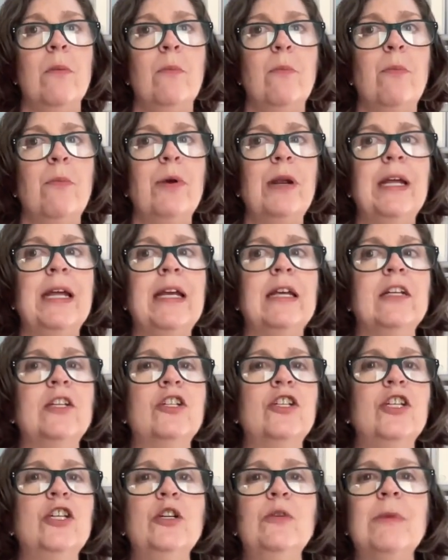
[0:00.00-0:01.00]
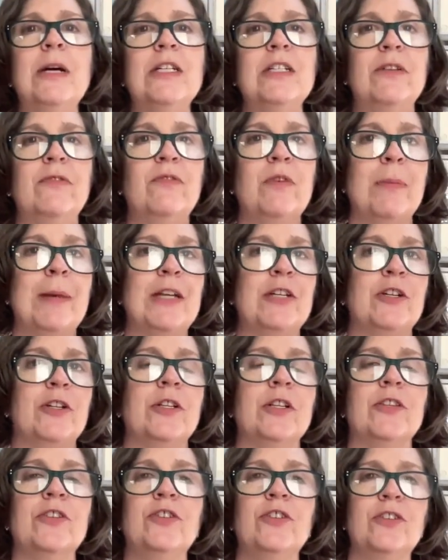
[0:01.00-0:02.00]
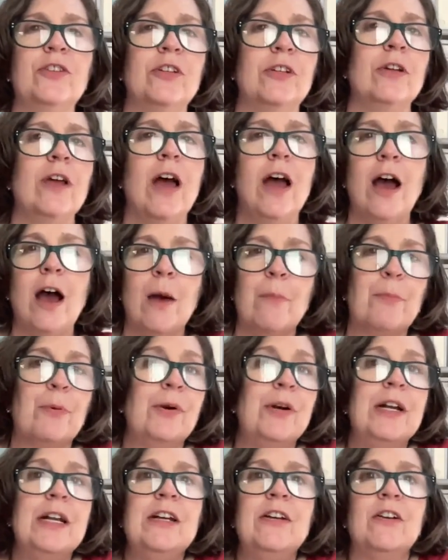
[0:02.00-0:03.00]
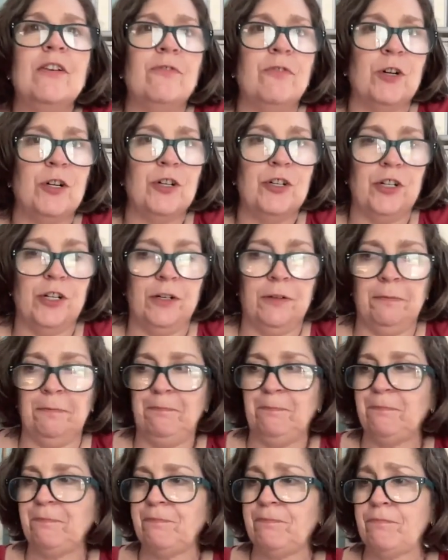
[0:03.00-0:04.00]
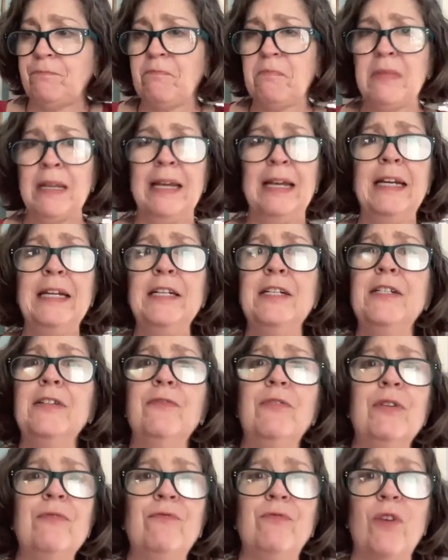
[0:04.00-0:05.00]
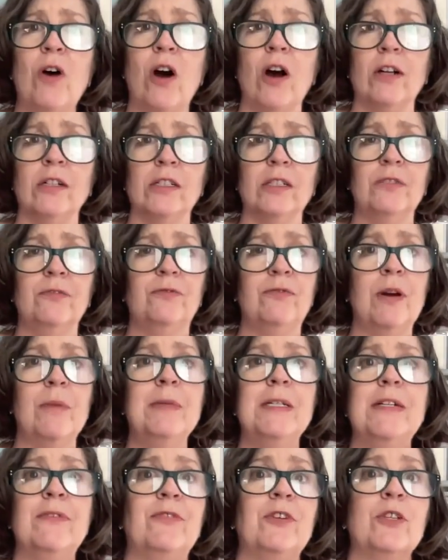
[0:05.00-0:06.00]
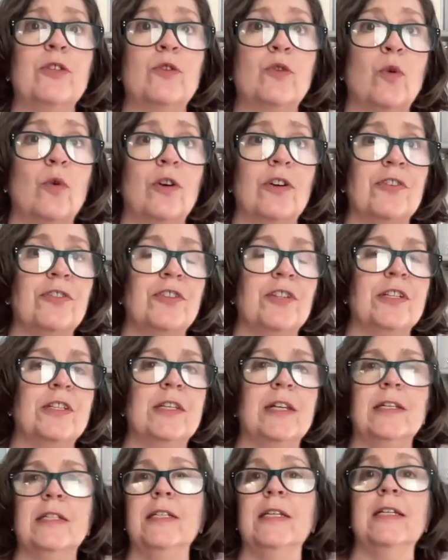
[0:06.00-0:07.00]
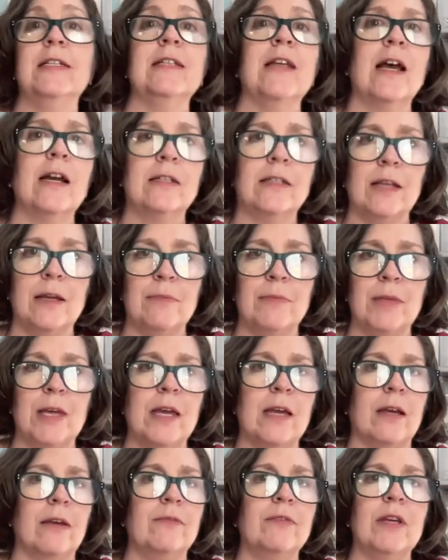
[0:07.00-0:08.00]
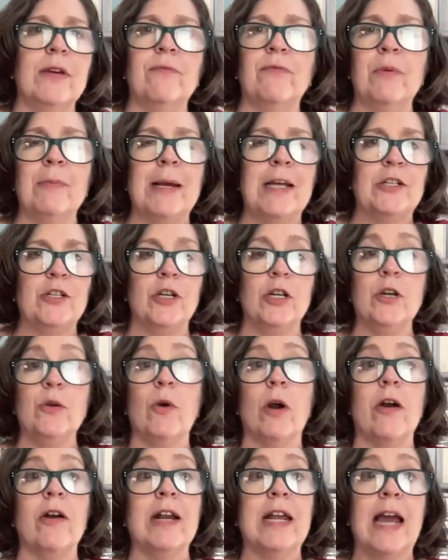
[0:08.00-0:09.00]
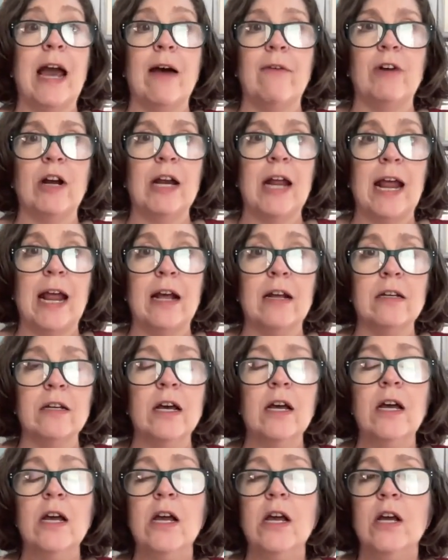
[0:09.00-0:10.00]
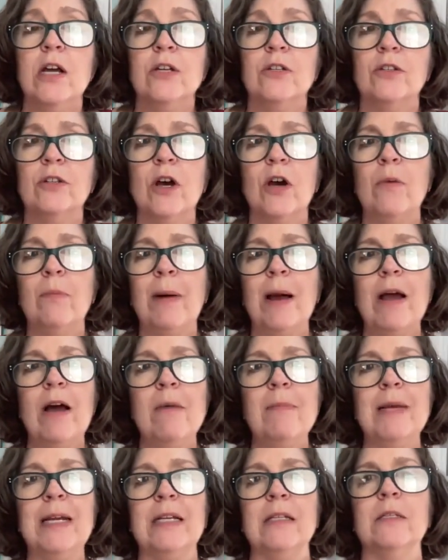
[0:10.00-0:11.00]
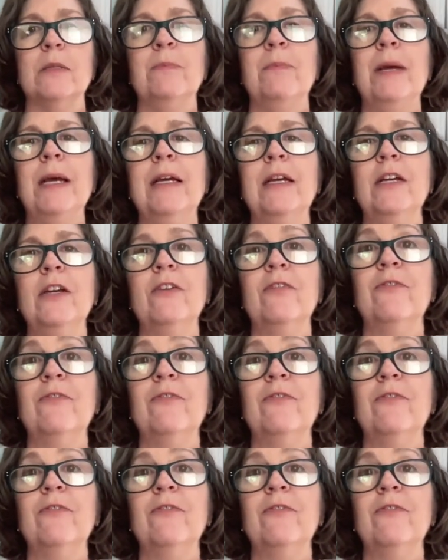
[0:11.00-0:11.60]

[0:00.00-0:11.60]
bringing too much information that's just a prettier version in a different font from a different source that says the exact same thing of the information you already have on hand. So by all means, pick your